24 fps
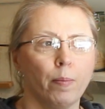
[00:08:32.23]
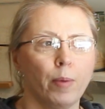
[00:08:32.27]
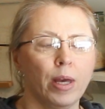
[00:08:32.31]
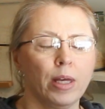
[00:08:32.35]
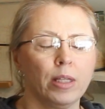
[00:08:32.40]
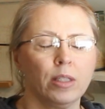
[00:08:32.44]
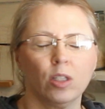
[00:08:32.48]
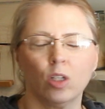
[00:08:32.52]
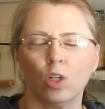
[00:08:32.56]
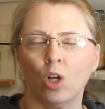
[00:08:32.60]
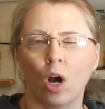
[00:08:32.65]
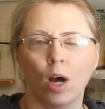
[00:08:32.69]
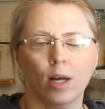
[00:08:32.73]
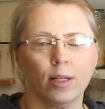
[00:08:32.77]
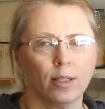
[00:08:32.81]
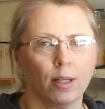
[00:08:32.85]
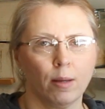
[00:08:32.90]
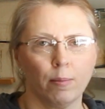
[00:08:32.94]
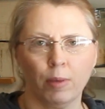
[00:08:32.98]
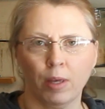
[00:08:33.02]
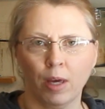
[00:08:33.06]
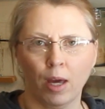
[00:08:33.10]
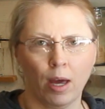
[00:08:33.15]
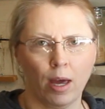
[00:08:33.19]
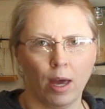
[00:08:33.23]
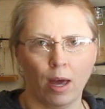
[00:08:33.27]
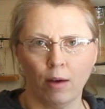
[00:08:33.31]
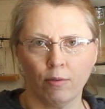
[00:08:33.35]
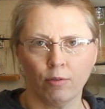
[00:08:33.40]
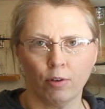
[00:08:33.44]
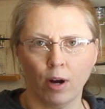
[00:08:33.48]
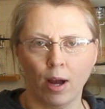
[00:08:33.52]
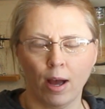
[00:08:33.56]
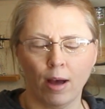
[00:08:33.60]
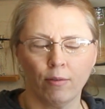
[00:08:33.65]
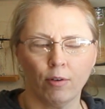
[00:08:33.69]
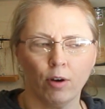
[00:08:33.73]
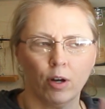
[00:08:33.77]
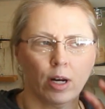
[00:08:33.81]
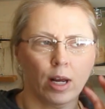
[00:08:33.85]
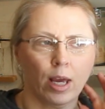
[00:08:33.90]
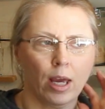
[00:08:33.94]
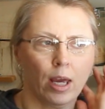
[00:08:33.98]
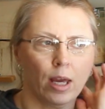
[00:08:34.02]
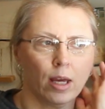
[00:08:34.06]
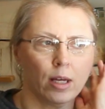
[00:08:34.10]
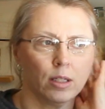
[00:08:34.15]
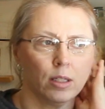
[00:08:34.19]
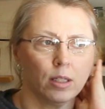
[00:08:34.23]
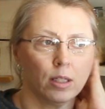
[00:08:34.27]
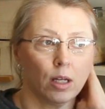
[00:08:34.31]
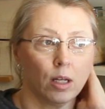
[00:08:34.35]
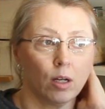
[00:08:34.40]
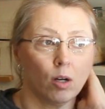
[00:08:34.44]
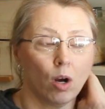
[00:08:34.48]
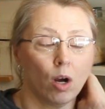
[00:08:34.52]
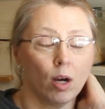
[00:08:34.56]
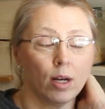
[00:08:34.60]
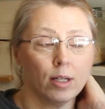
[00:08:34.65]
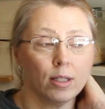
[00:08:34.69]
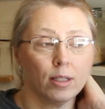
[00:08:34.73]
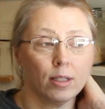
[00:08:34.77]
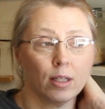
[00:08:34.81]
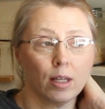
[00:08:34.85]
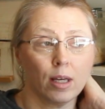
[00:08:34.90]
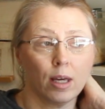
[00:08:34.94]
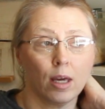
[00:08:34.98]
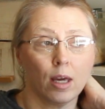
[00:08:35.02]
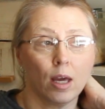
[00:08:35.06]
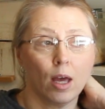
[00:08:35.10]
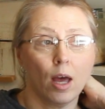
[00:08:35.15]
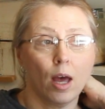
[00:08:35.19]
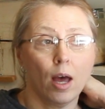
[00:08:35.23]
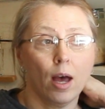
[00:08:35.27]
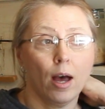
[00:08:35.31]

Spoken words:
It's not something I ever have on hand, and honestly,